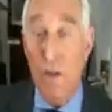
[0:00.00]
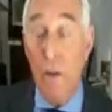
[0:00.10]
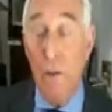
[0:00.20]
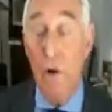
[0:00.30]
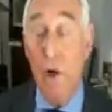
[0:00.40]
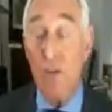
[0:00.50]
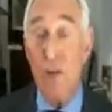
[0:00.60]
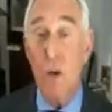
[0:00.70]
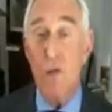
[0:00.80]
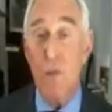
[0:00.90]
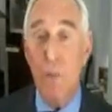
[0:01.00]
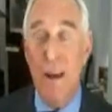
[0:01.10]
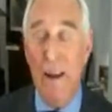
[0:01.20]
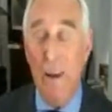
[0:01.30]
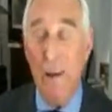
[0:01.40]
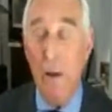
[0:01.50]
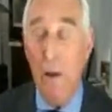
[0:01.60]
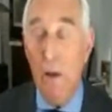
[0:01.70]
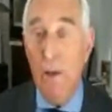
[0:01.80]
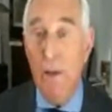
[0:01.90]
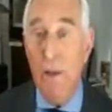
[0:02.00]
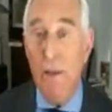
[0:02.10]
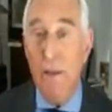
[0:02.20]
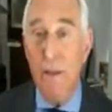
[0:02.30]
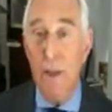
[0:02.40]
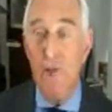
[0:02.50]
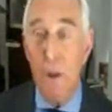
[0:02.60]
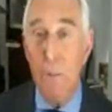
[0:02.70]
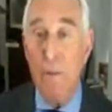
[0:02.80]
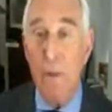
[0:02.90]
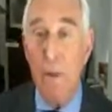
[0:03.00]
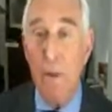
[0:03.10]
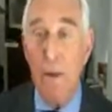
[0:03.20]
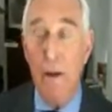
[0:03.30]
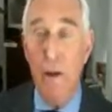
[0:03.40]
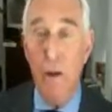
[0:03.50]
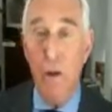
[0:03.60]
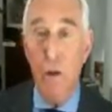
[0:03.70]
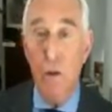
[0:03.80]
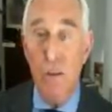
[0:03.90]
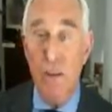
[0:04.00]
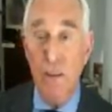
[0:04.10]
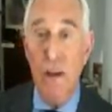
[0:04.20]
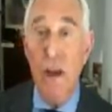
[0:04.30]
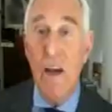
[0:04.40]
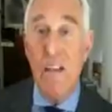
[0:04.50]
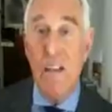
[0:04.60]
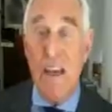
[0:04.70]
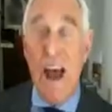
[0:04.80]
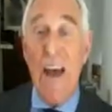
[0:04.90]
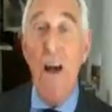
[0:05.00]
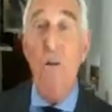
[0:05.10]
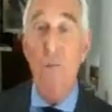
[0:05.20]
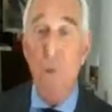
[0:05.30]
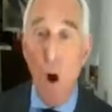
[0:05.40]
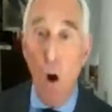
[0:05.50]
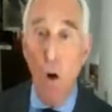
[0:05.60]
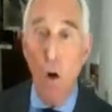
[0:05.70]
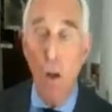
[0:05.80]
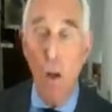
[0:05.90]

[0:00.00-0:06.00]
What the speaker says: They would also demand that the Trump campaign use the data vault,